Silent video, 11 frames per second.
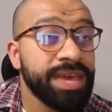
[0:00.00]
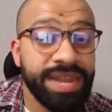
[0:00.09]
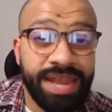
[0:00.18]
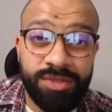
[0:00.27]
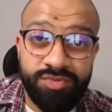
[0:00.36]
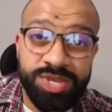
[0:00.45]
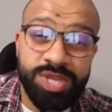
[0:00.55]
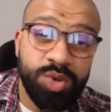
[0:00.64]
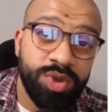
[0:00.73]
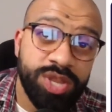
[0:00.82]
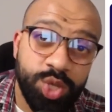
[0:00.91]
Now the reason
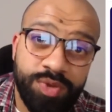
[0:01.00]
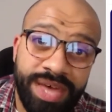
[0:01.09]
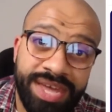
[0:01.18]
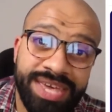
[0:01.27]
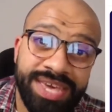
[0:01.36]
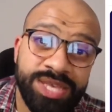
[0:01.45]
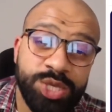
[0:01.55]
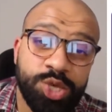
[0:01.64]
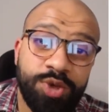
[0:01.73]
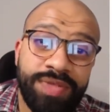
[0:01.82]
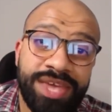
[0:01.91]
you want to do that is
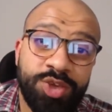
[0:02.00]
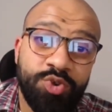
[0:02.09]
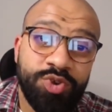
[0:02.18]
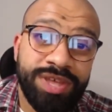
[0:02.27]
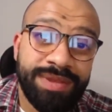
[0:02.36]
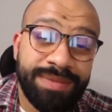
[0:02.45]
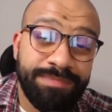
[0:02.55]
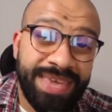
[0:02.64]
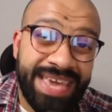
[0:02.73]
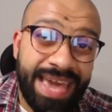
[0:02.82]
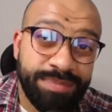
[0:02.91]
so that you can
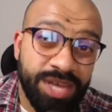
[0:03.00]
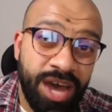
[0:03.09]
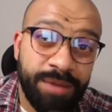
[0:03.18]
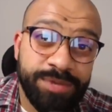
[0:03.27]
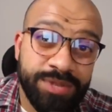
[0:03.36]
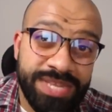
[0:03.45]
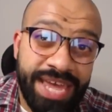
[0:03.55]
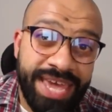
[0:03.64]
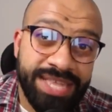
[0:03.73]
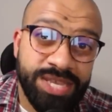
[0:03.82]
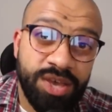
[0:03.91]
be kept up to
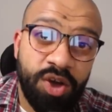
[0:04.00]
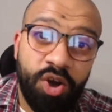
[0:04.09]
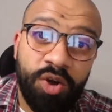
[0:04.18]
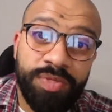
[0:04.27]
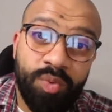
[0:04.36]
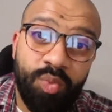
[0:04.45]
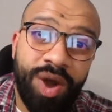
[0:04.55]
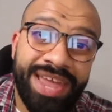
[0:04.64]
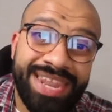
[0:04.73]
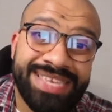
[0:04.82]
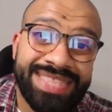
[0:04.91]
date on the
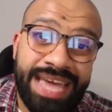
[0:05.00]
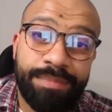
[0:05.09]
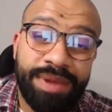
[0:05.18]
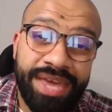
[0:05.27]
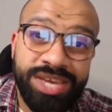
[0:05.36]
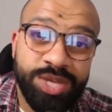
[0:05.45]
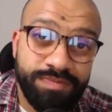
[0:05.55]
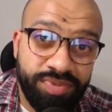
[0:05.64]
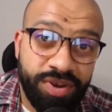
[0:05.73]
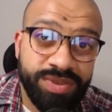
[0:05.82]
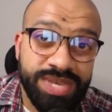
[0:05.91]
whitelisting application
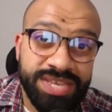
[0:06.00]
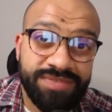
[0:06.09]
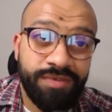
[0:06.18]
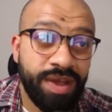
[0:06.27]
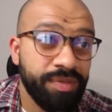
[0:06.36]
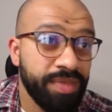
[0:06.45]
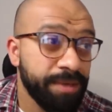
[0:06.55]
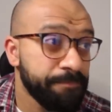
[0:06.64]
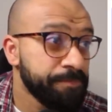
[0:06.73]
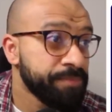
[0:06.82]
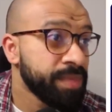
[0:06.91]
process throughout that.
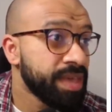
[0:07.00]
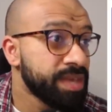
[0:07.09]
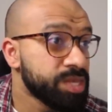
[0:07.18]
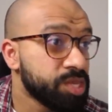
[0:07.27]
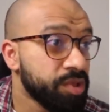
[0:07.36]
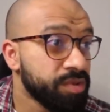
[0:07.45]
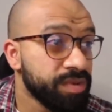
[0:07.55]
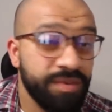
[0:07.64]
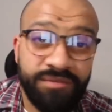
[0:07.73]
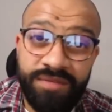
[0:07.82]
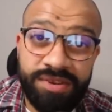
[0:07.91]
So
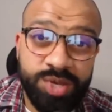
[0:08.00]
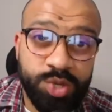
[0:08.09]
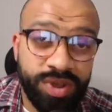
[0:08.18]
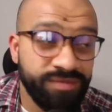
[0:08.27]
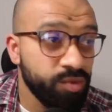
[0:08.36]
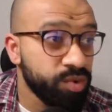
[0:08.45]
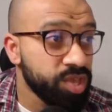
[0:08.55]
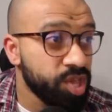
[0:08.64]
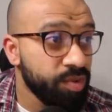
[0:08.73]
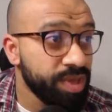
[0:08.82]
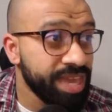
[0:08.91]
very straightforward. You
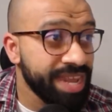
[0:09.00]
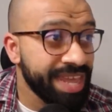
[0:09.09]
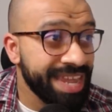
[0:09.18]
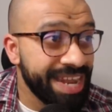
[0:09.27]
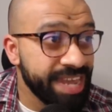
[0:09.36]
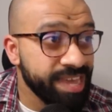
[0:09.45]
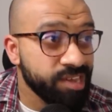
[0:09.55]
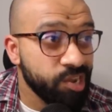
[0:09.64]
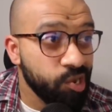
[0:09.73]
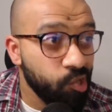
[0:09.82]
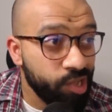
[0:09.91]
go ahead and click
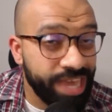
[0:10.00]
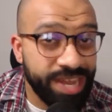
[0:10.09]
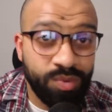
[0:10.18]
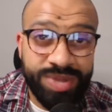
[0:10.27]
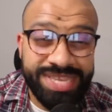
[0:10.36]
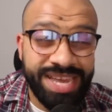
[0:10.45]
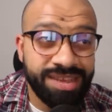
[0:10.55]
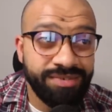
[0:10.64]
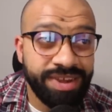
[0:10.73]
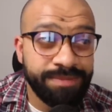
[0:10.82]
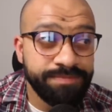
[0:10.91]
login with
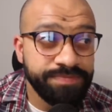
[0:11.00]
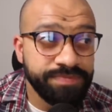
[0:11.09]
Telegram.